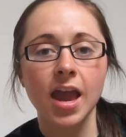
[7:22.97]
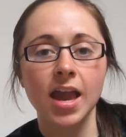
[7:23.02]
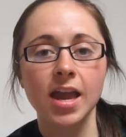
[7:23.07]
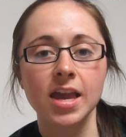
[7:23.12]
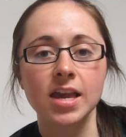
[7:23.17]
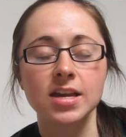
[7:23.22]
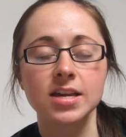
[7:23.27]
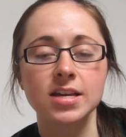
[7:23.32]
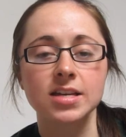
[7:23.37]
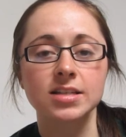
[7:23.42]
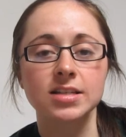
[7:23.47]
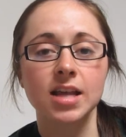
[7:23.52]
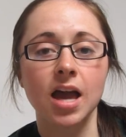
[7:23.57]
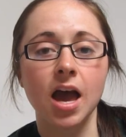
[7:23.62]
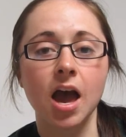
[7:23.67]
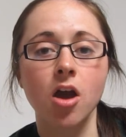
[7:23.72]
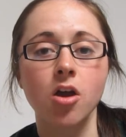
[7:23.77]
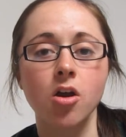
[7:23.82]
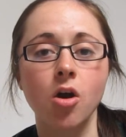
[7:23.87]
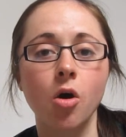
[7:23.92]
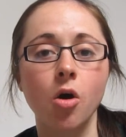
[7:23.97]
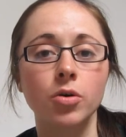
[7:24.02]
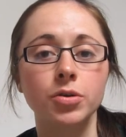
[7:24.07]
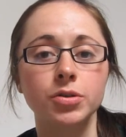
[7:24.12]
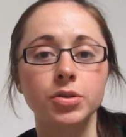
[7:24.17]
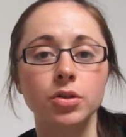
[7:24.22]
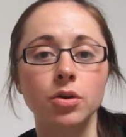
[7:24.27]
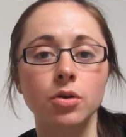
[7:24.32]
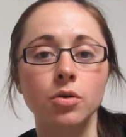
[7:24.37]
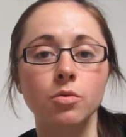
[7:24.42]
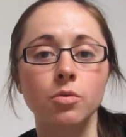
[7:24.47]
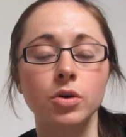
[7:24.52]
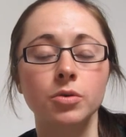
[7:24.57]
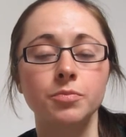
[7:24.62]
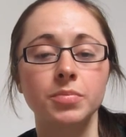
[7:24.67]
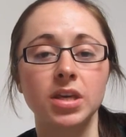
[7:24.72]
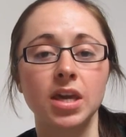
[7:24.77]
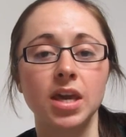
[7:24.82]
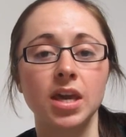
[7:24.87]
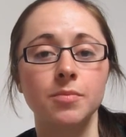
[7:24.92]
And I also
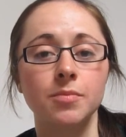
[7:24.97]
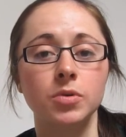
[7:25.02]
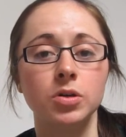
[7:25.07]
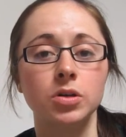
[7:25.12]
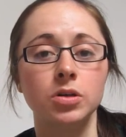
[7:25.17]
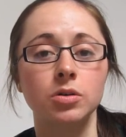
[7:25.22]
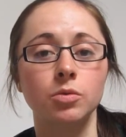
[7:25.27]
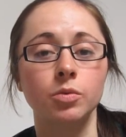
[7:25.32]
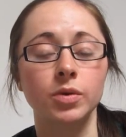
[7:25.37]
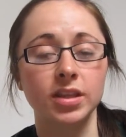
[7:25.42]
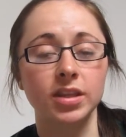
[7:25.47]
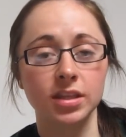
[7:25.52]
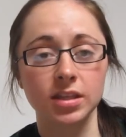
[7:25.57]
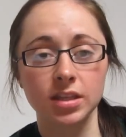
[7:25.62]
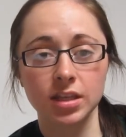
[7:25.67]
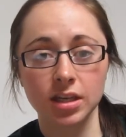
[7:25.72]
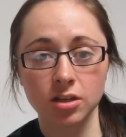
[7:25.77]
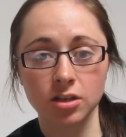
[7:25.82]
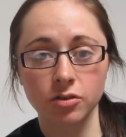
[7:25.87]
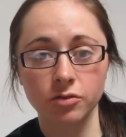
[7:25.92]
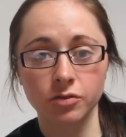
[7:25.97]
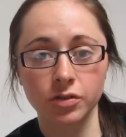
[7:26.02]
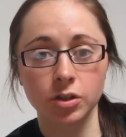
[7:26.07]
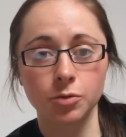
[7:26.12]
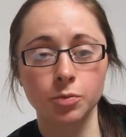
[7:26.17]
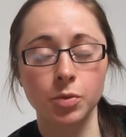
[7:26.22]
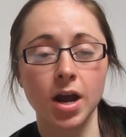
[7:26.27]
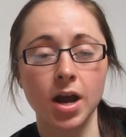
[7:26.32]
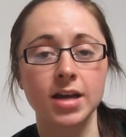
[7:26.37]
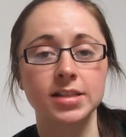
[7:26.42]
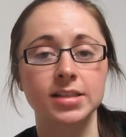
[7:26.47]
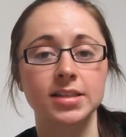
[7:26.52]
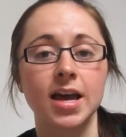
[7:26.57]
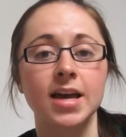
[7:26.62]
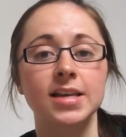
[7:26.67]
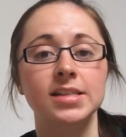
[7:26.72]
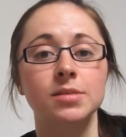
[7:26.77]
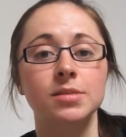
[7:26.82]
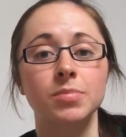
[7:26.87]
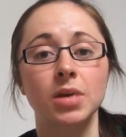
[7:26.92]
will be able, within the interview
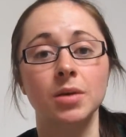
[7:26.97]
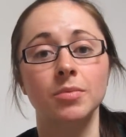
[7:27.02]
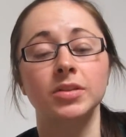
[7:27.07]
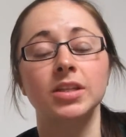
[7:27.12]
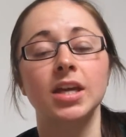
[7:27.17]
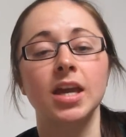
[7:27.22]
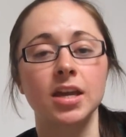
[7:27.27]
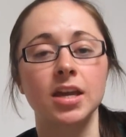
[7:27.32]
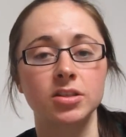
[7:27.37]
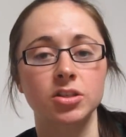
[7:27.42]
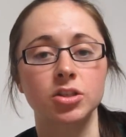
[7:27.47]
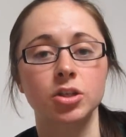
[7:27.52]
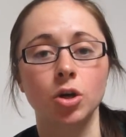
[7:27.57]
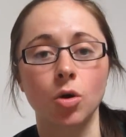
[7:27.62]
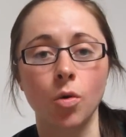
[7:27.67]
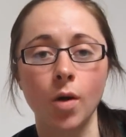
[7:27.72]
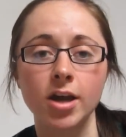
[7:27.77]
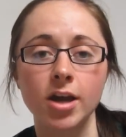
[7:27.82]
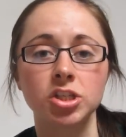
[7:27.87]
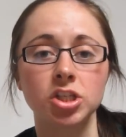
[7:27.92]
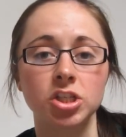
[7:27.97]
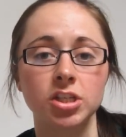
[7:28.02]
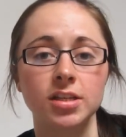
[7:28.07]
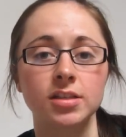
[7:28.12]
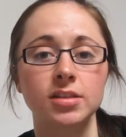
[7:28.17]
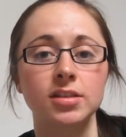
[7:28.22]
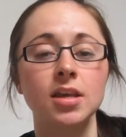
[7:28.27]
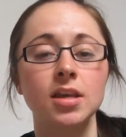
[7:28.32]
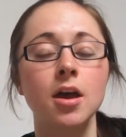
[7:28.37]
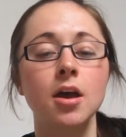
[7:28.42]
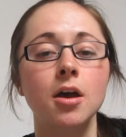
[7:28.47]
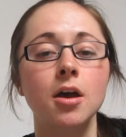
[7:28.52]
process, be able to answer questions